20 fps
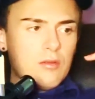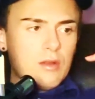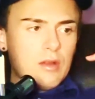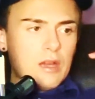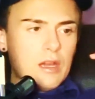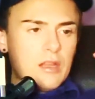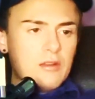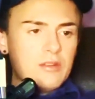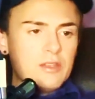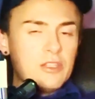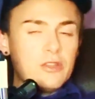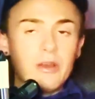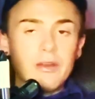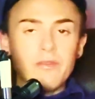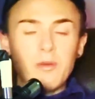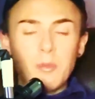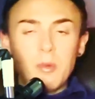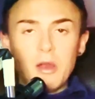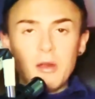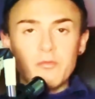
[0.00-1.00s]
I don't think you'll have
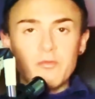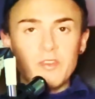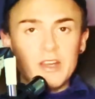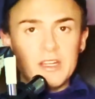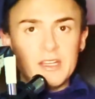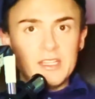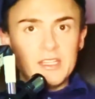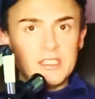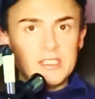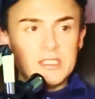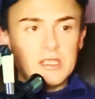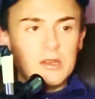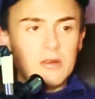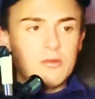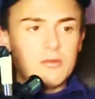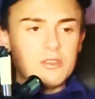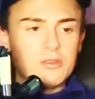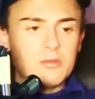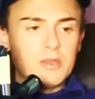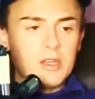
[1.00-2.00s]
a problem finding us though,
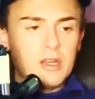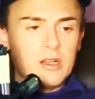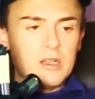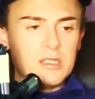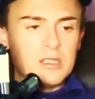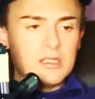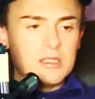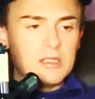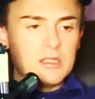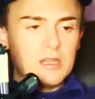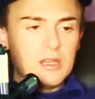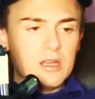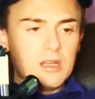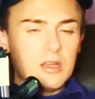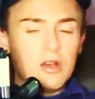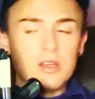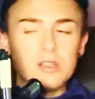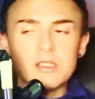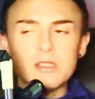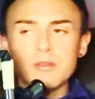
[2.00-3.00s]
to be honest.
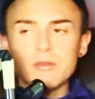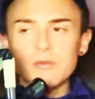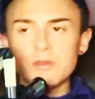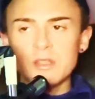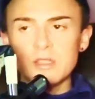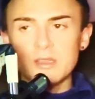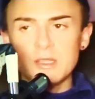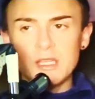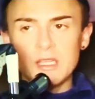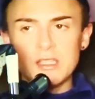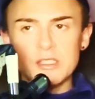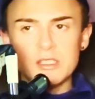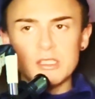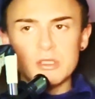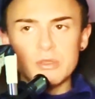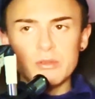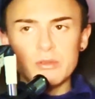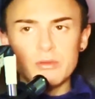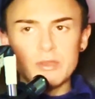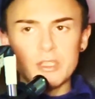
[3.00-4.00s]
Also, the link
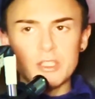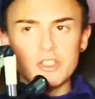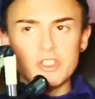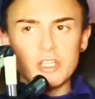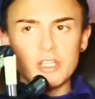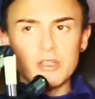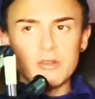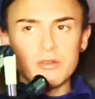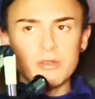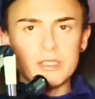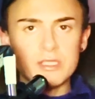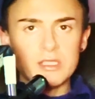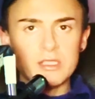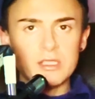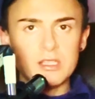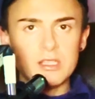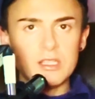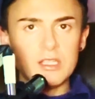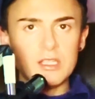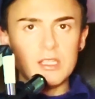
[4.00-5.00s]
to the channel is
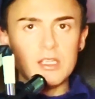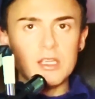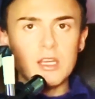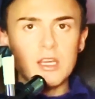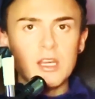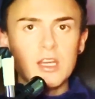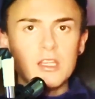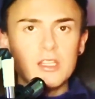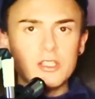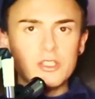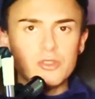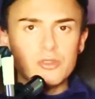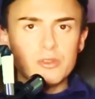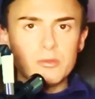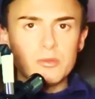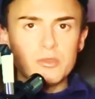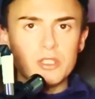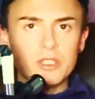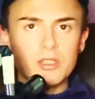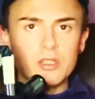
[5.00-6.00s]
in the
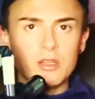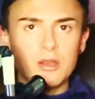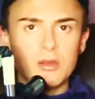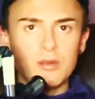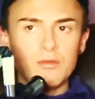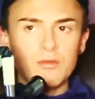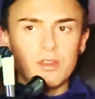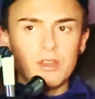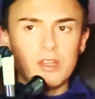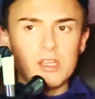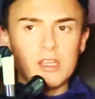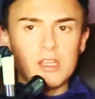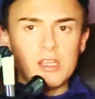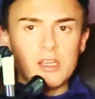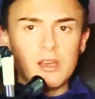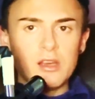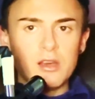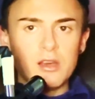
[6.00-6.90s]
description of the